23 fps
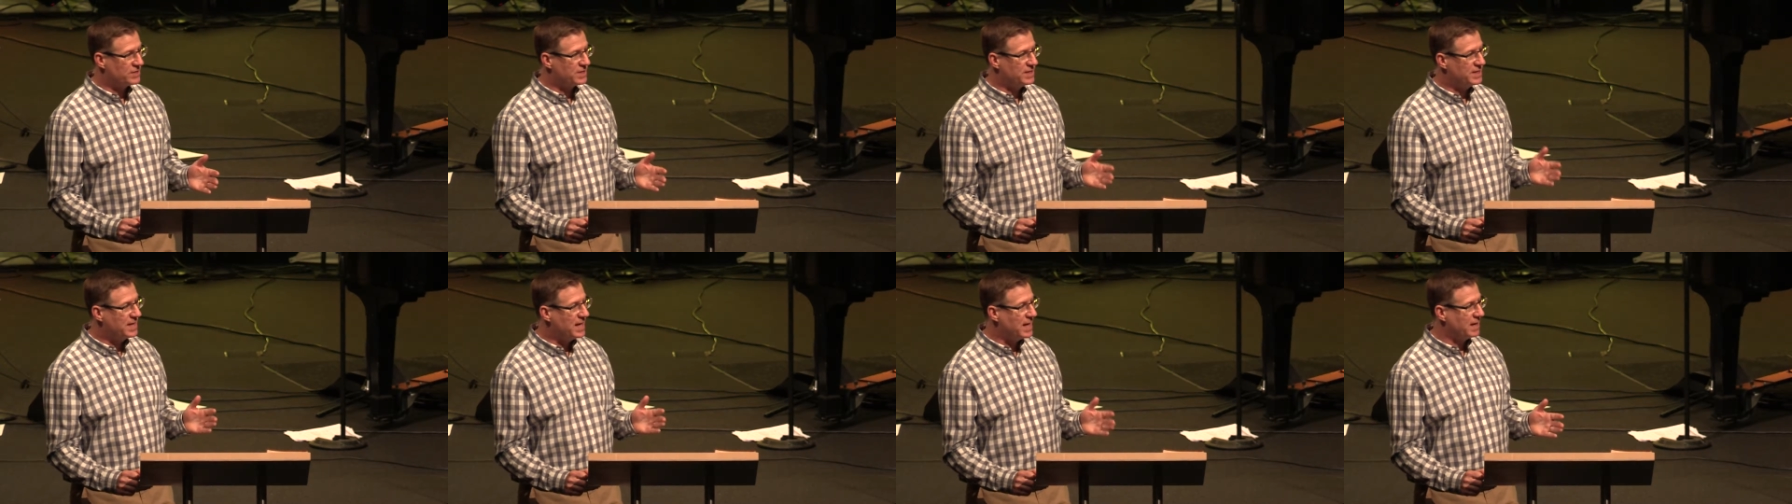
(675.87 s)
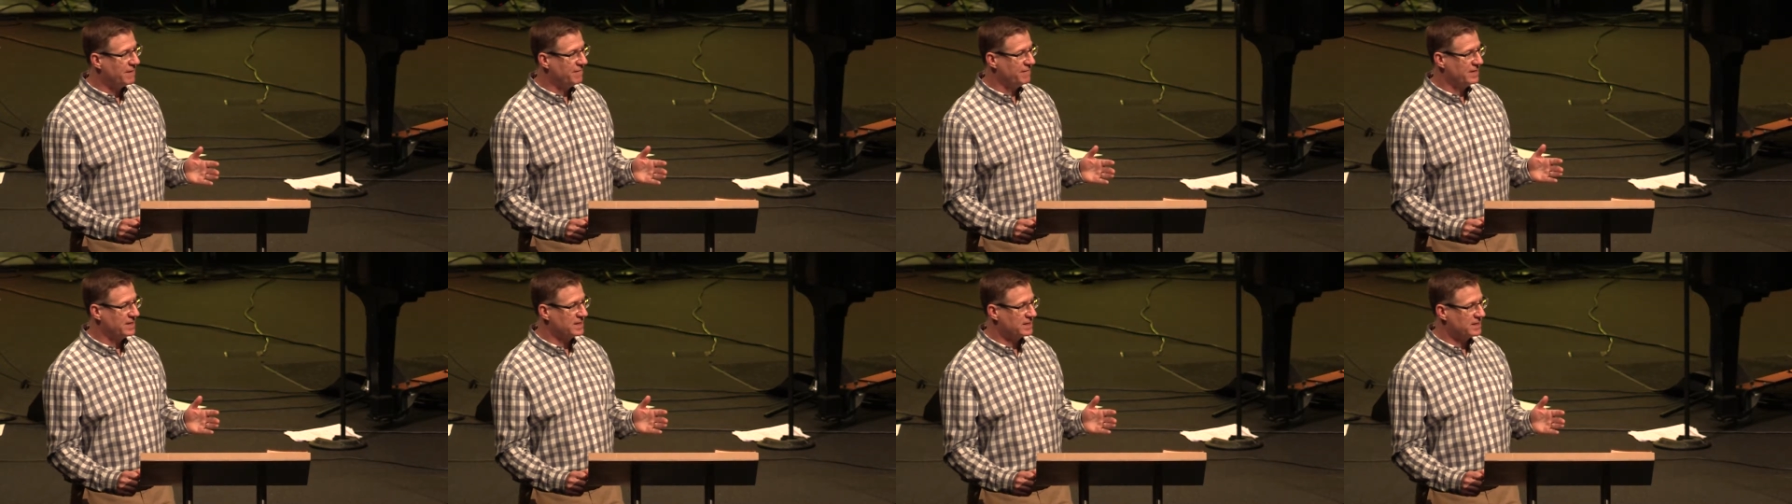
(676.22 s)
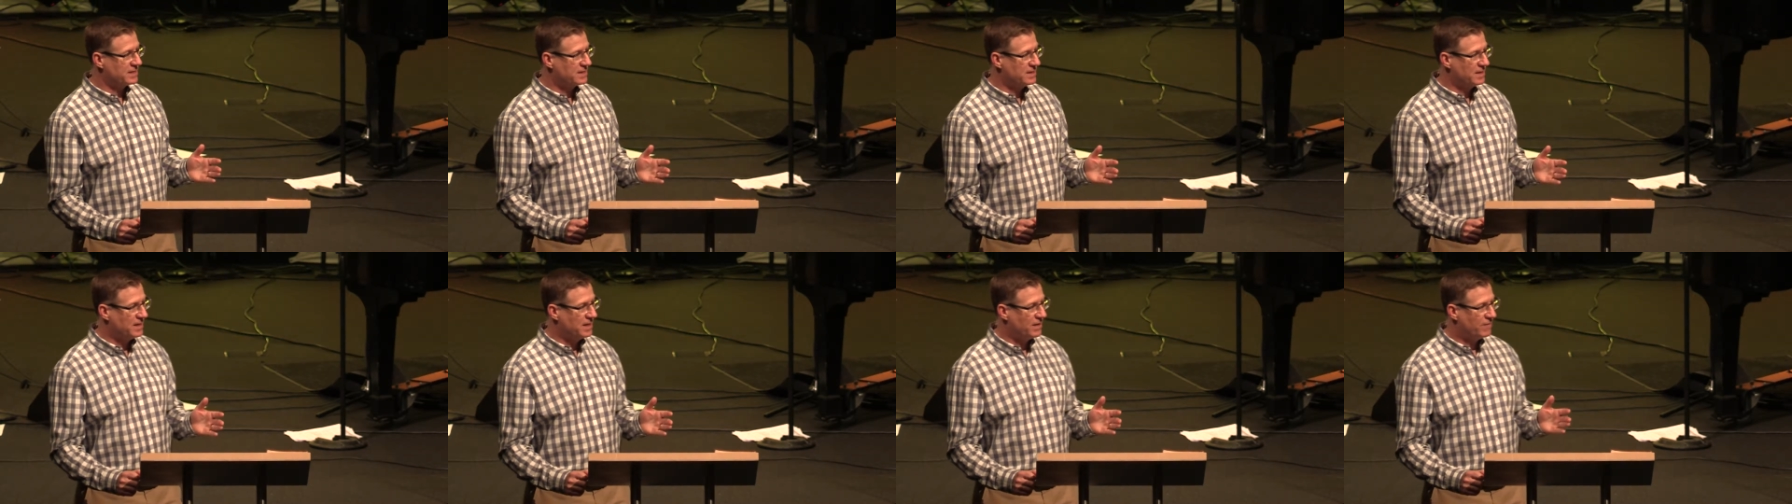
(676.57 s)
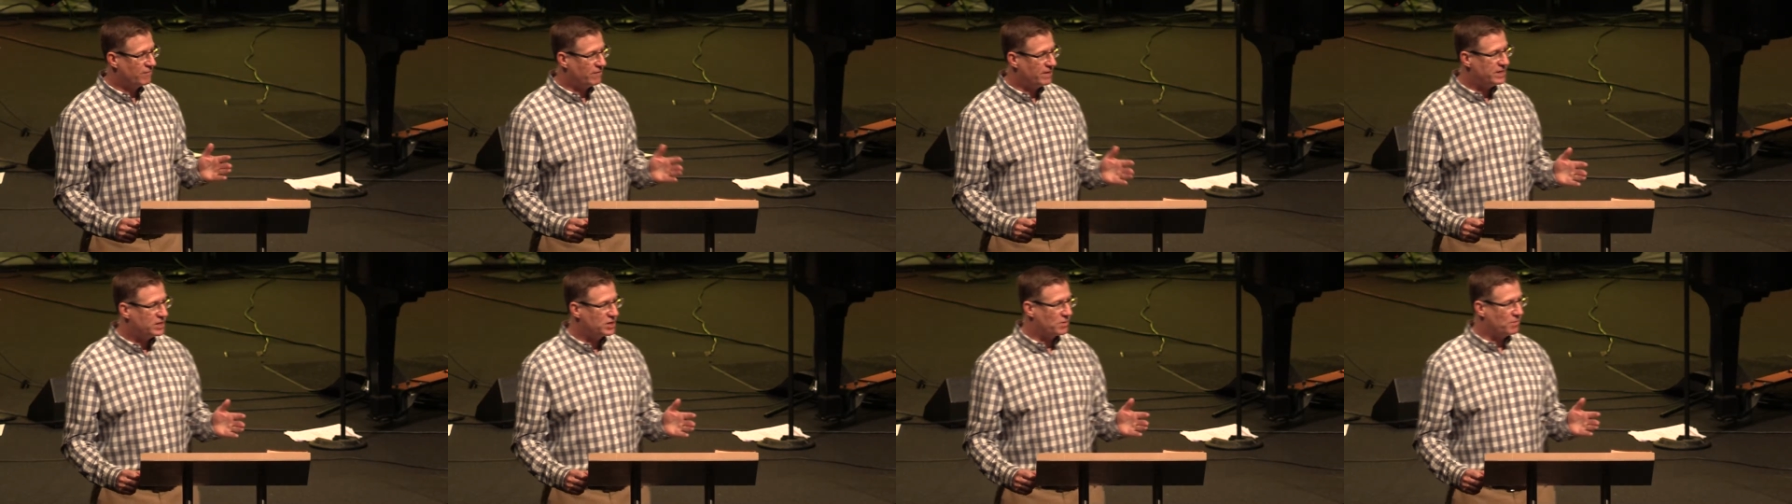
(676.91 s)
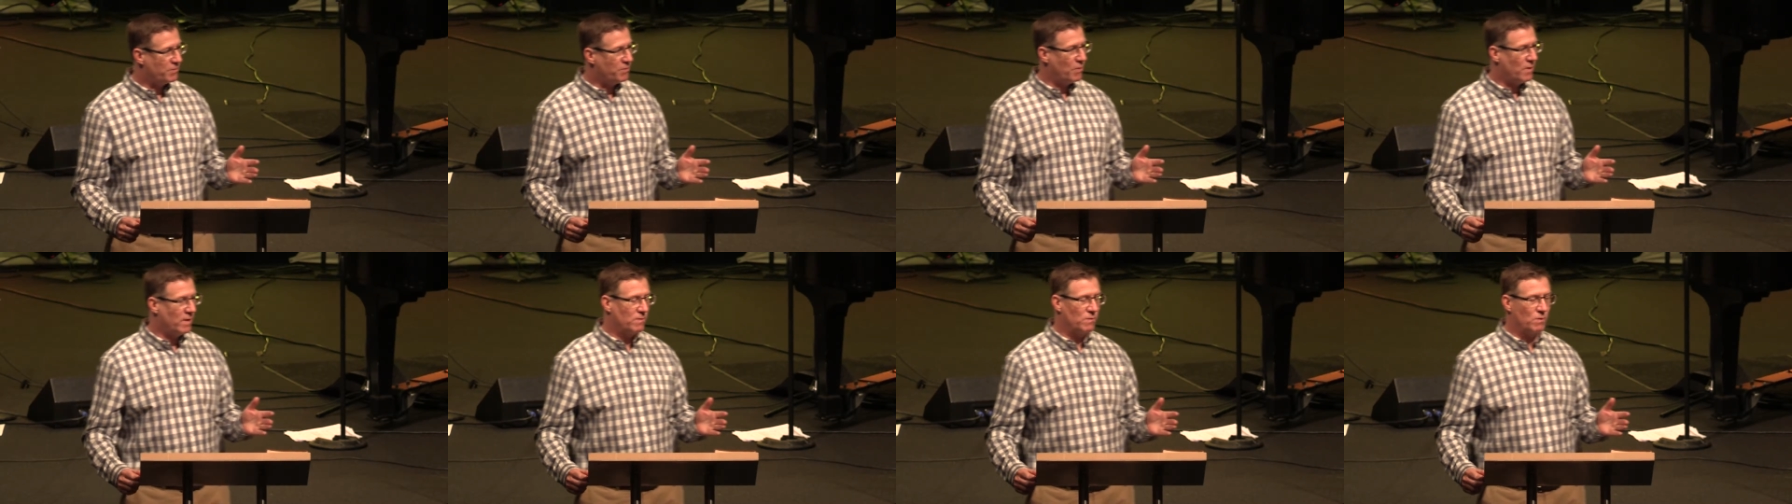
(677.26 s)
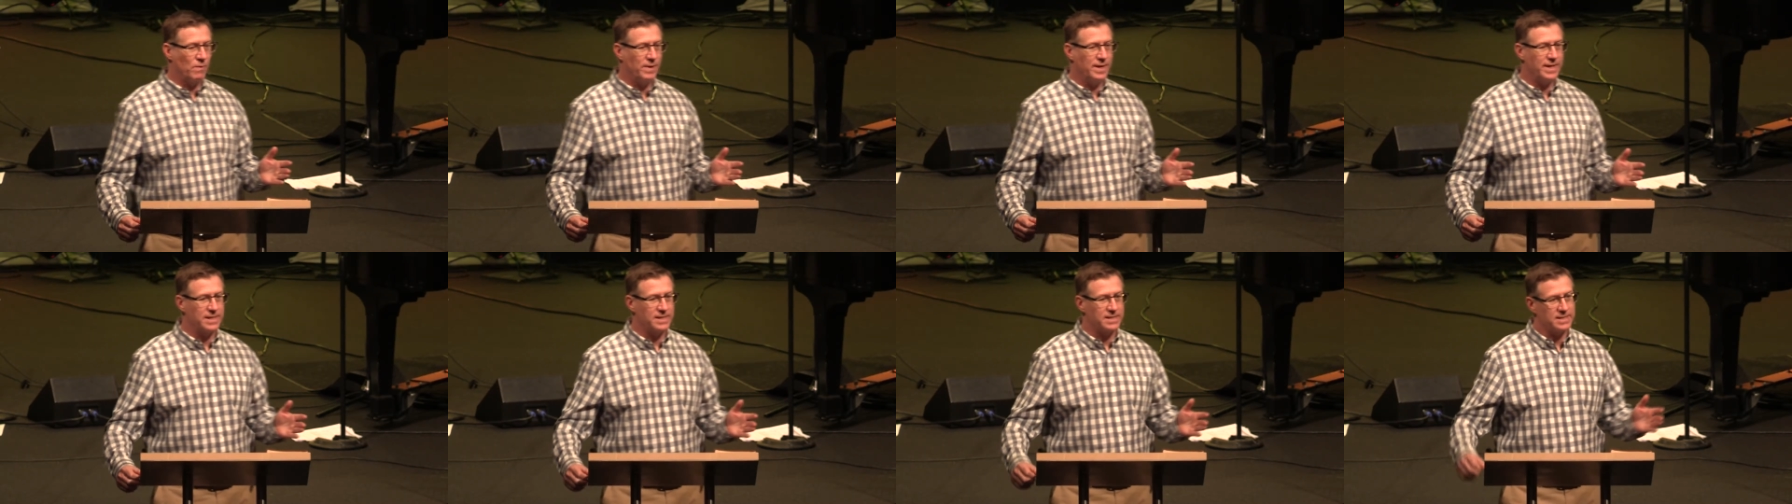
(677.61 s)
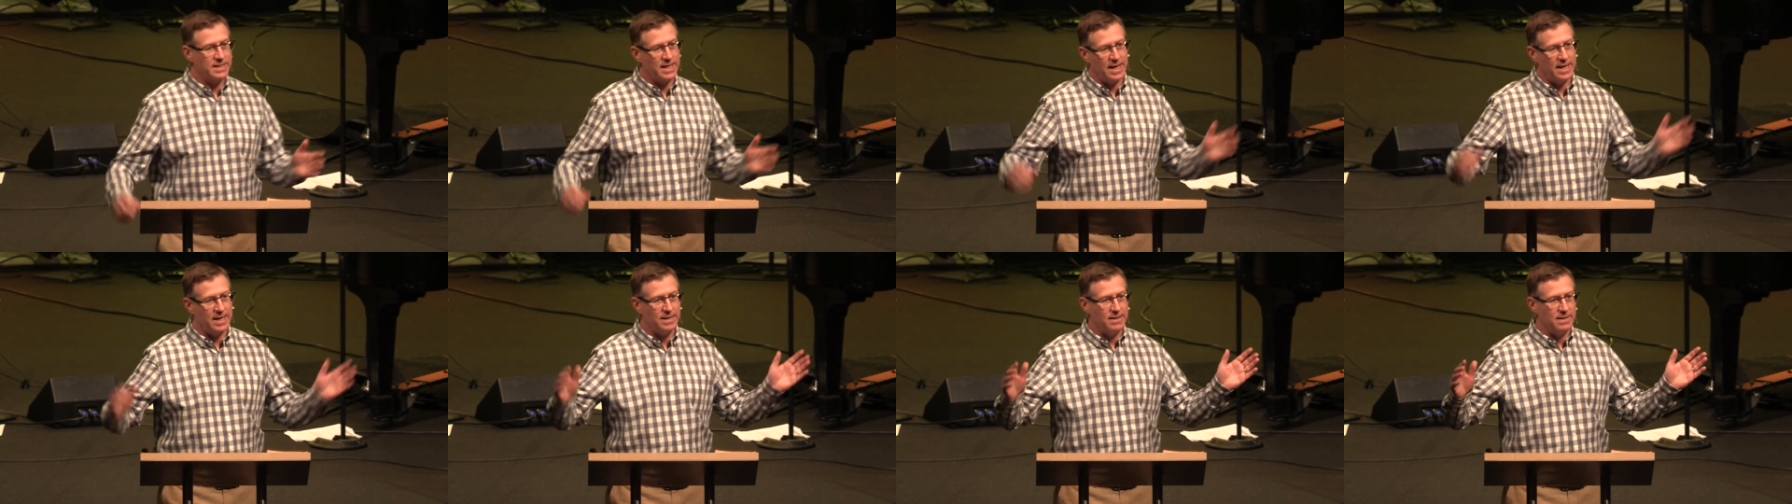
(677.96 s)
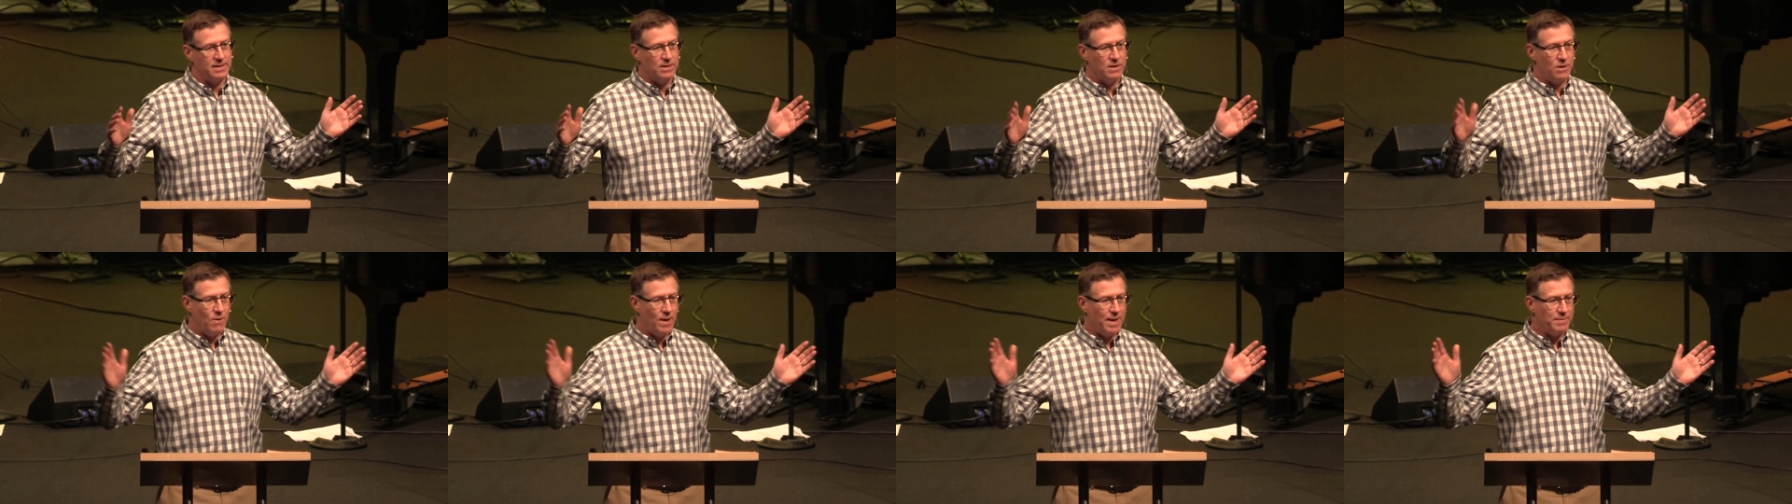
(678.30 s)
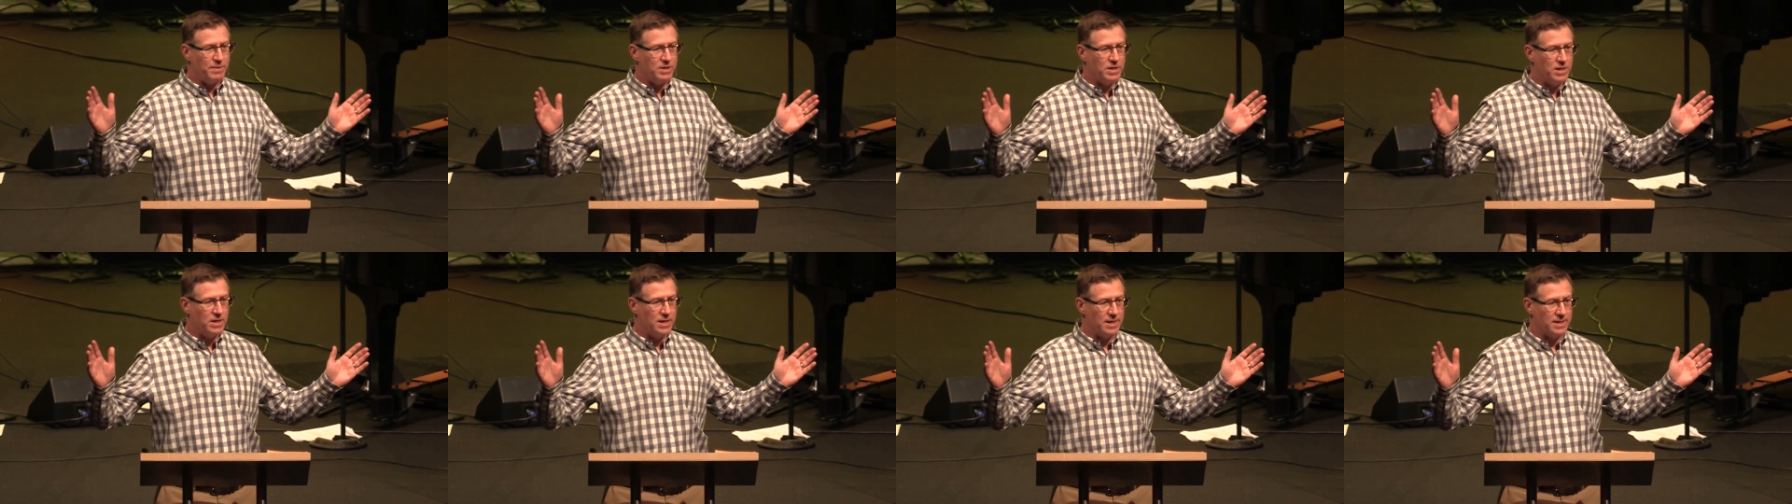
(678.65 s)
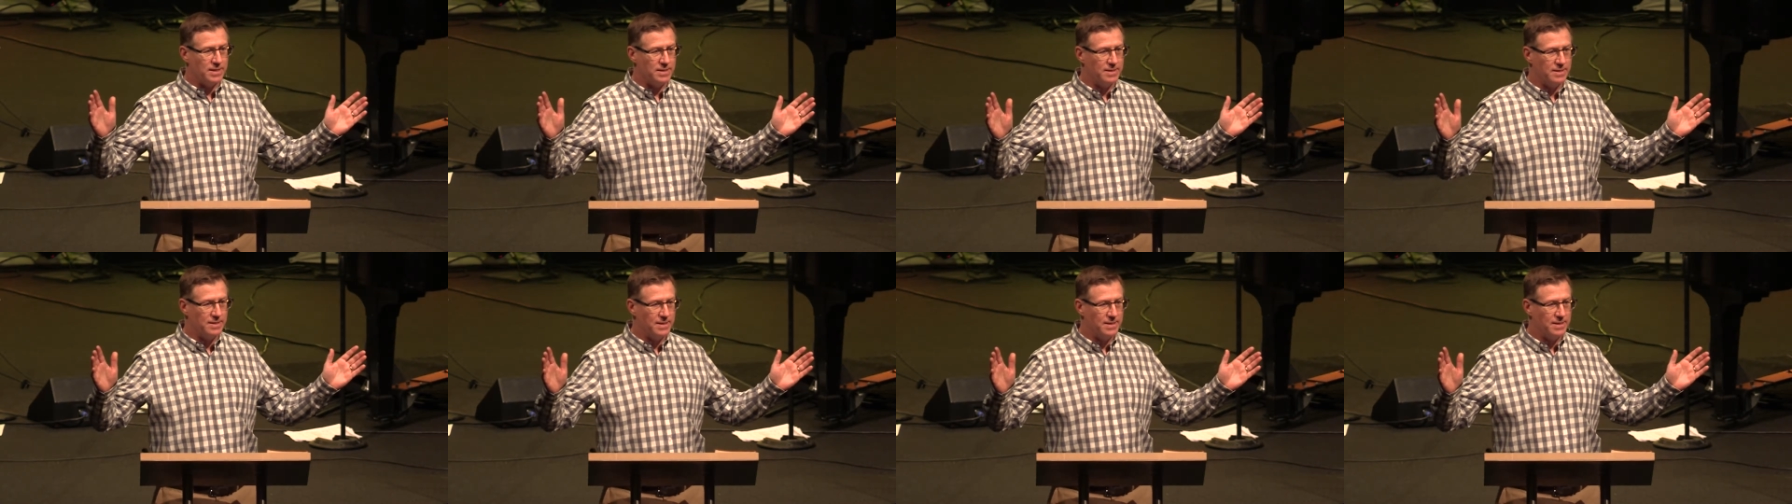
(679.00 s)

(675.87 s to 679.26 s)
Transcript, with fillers: none of us have reached a point where we can say, Oh, I'm good.